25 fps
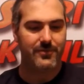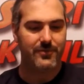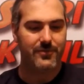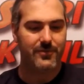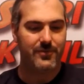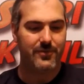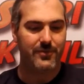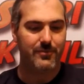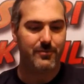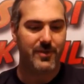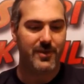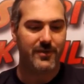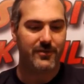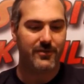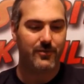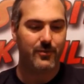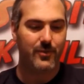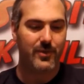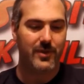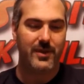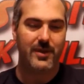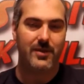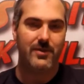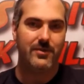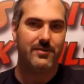to the best
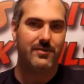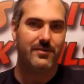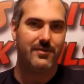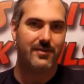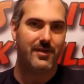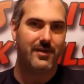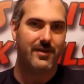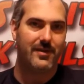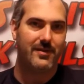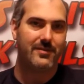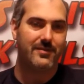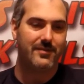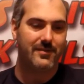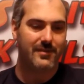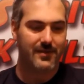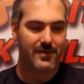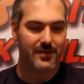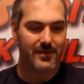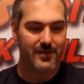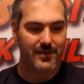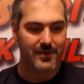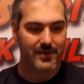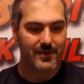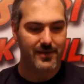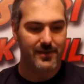way he designed,
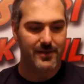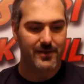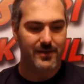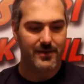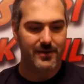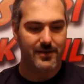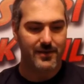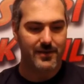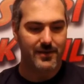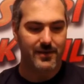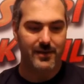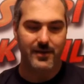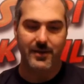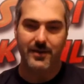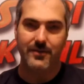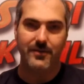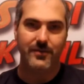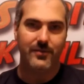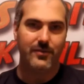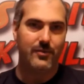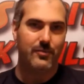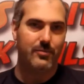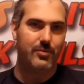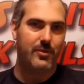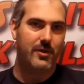
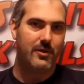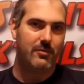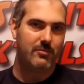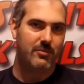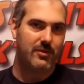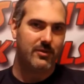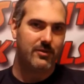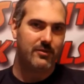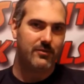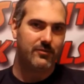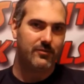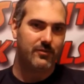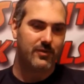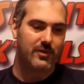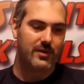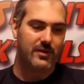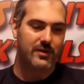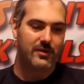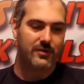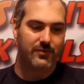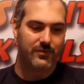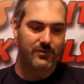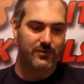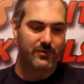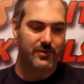it's still probably gonna be a good
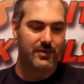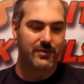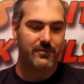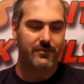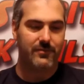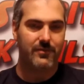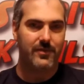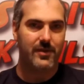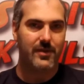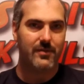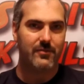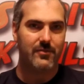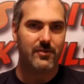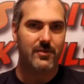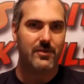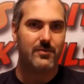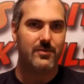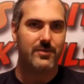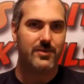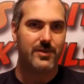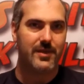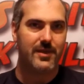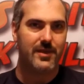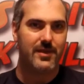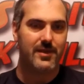drink. You still got the flavoring
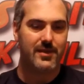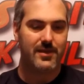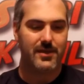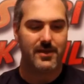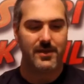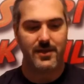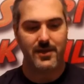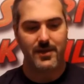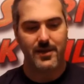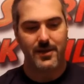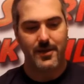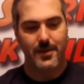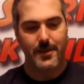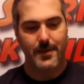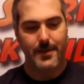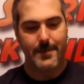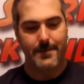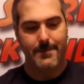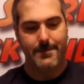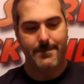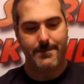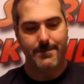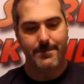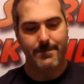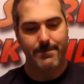with that.
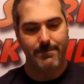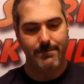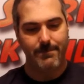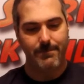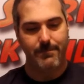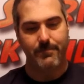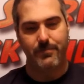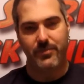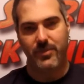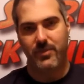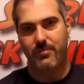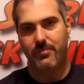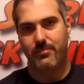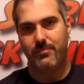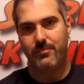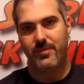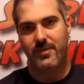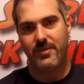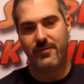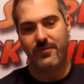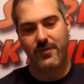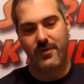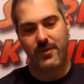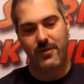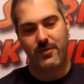The,
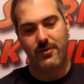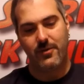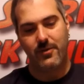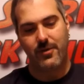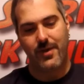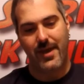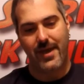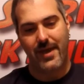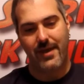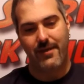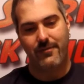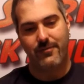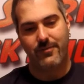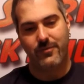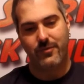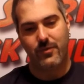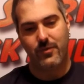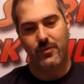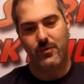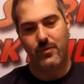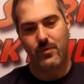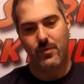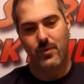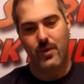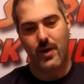you figure you have
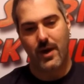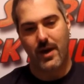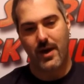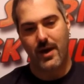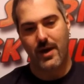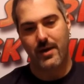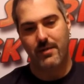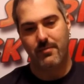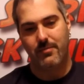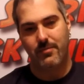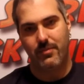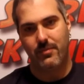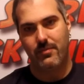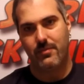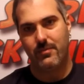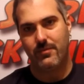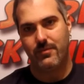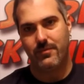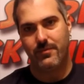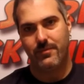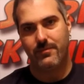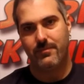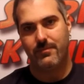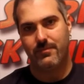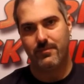two high
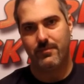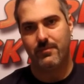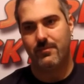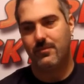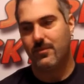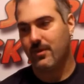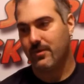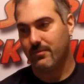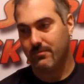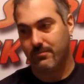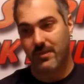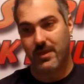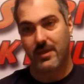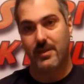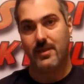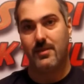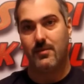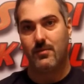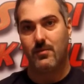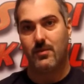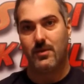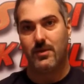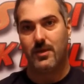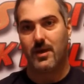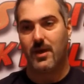proof, well,
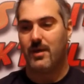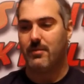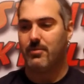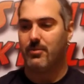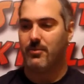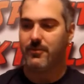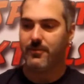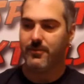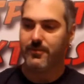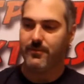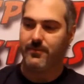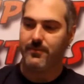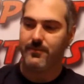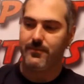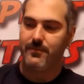mainly one high proof